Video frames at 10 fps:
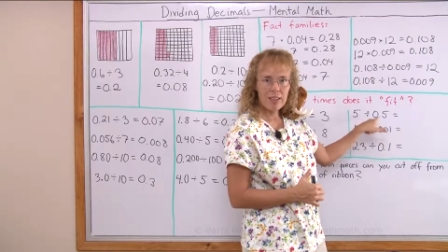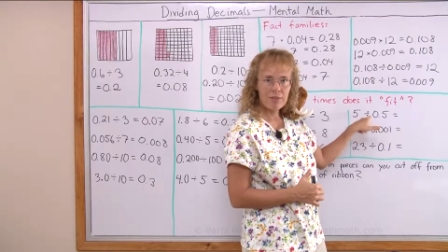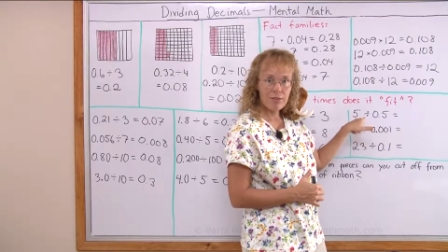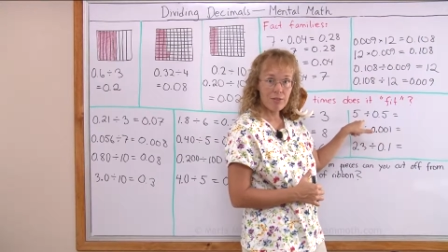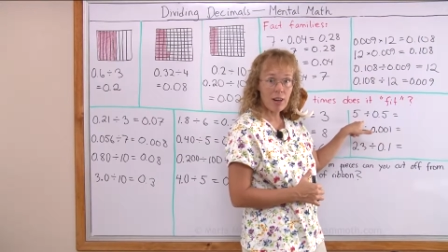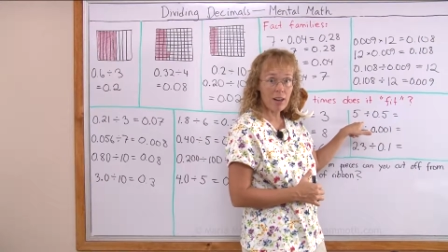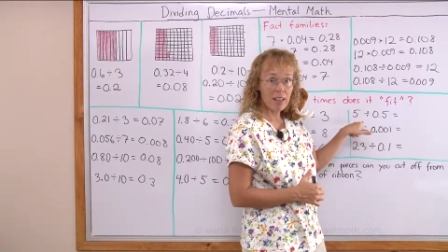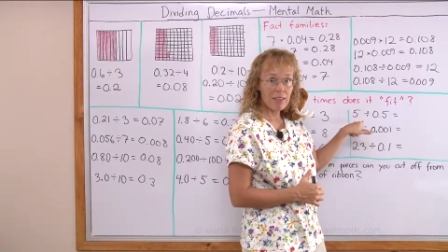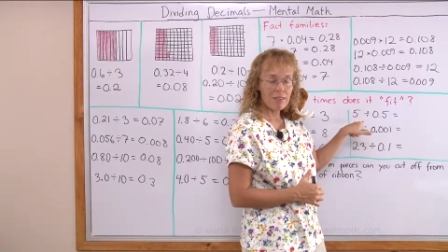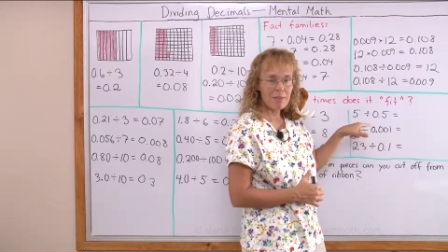in
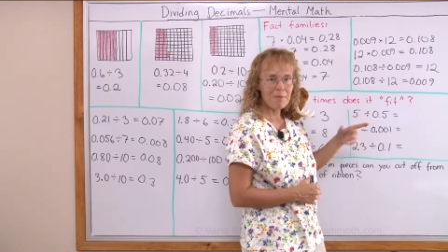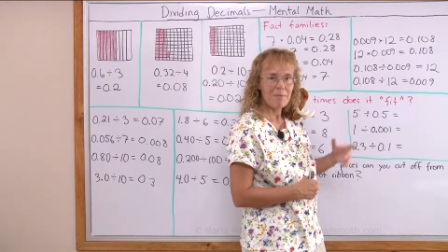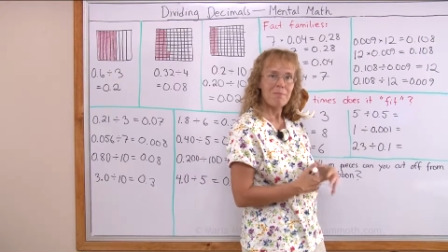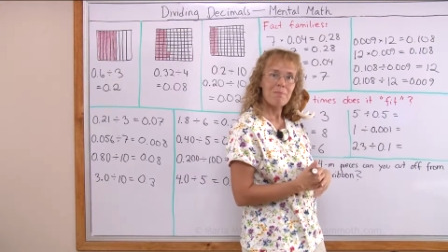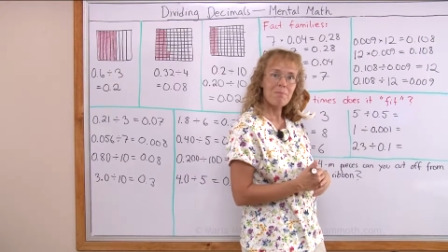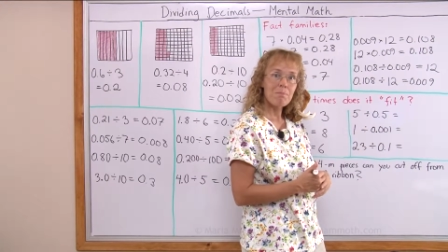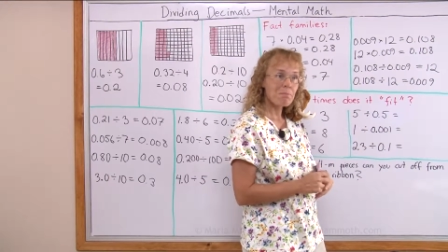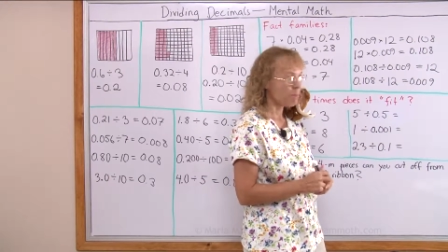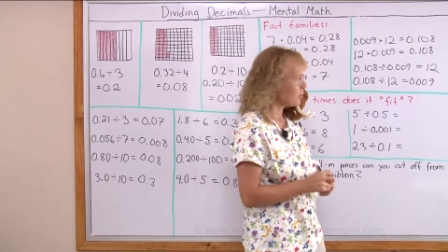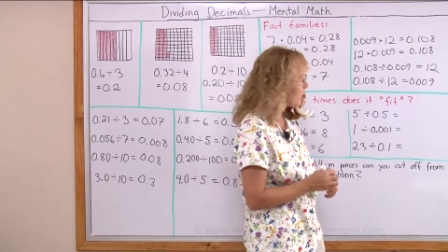five?
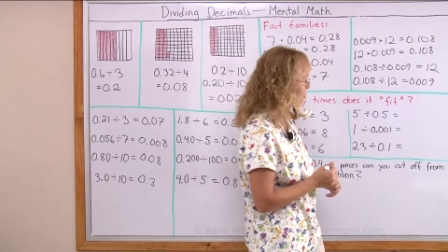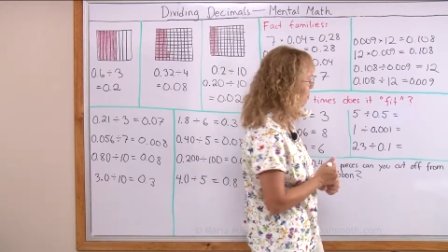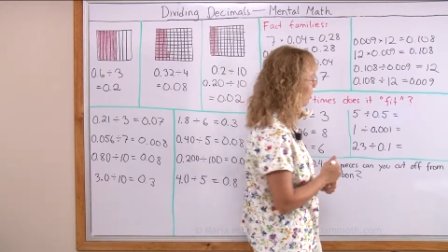You can